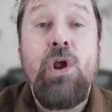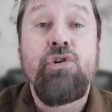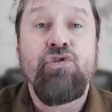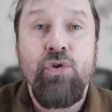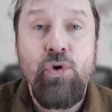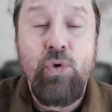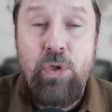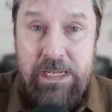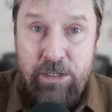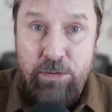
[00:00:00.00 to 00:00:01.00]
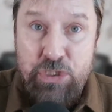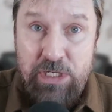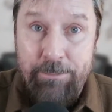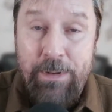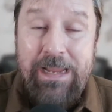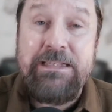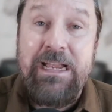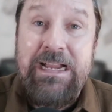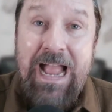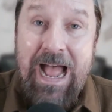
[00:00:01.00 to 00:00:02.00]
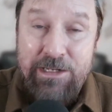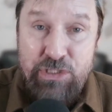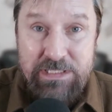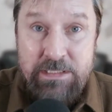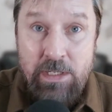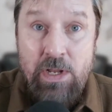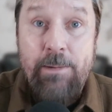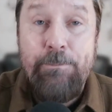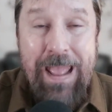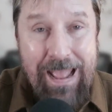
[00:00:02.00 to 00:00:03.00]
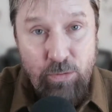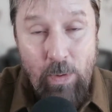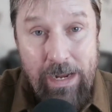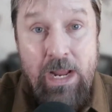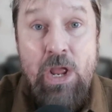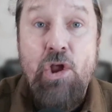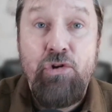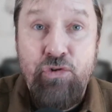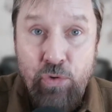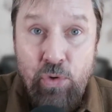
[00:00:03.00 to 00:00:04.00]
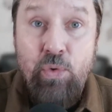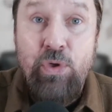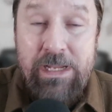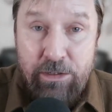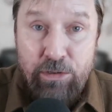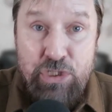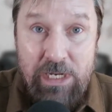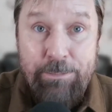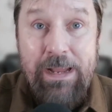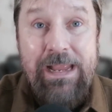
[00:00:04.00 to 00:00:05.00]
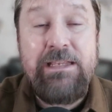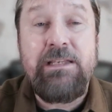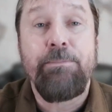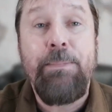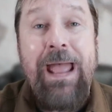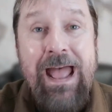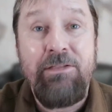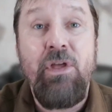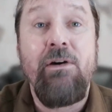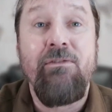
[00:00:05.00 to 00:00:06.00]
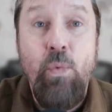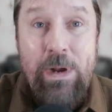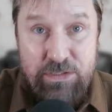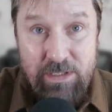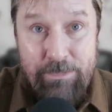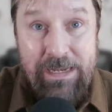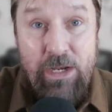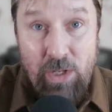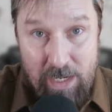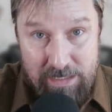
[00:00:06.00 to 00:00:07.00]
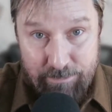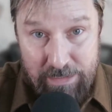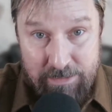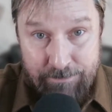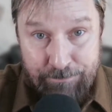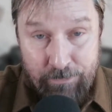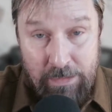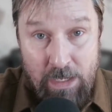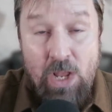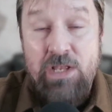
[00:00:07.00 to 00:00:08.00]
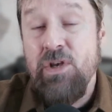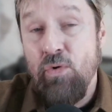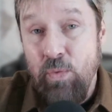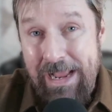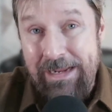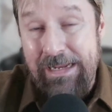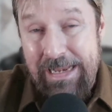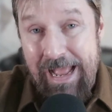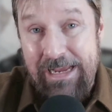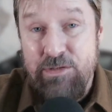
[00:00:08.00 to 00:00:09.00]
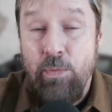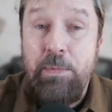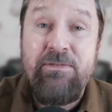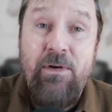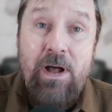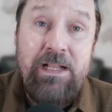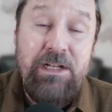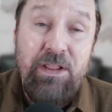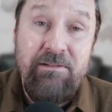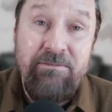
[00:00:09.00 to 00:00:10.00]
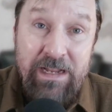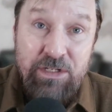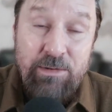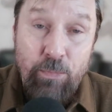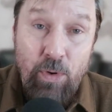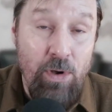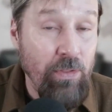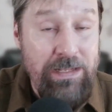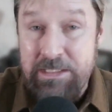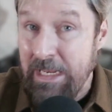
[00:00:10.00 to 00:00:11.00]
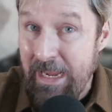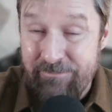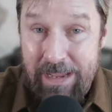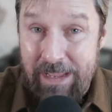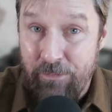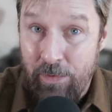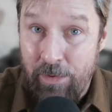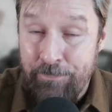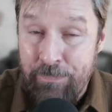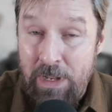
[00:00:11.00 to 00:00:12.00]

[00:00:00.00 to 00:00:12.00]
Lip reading: True leadership is a conscious pathway. True leadership is a path of wisdom and enlightenment. So recognize when we fall into the victim role, that's a caveman role.